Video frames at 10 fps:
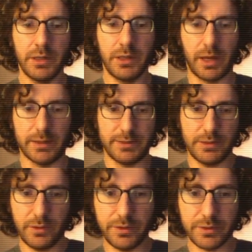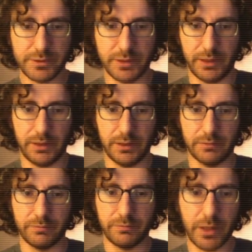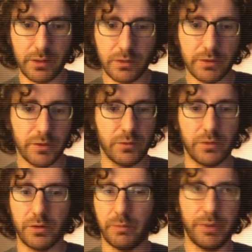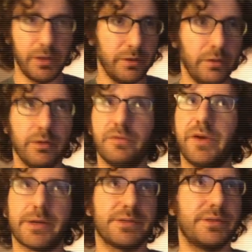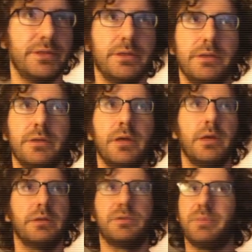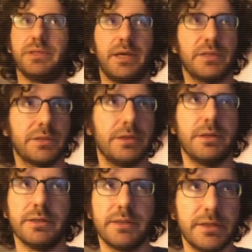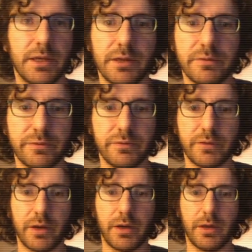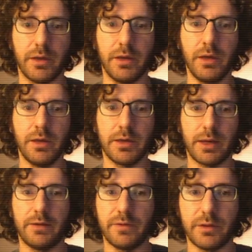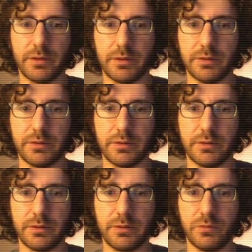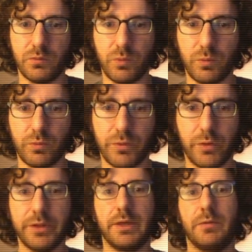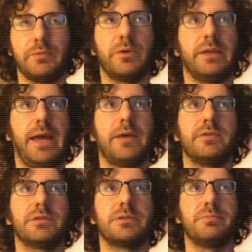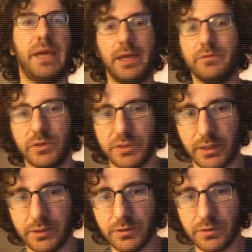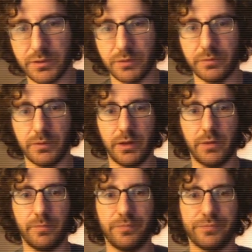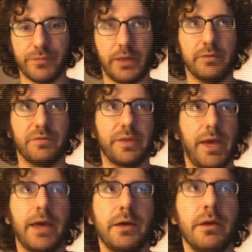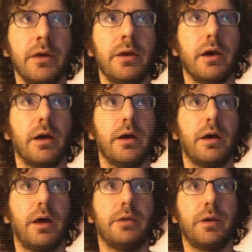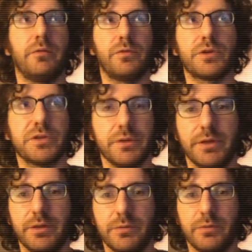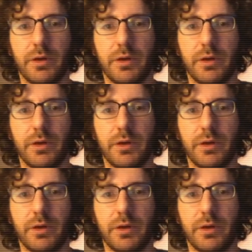until there's a medical cure, a pill, a vaccine, it's been tested, it's safe, kind of the only thing we really have is behavior change. So and for that, unfortunately,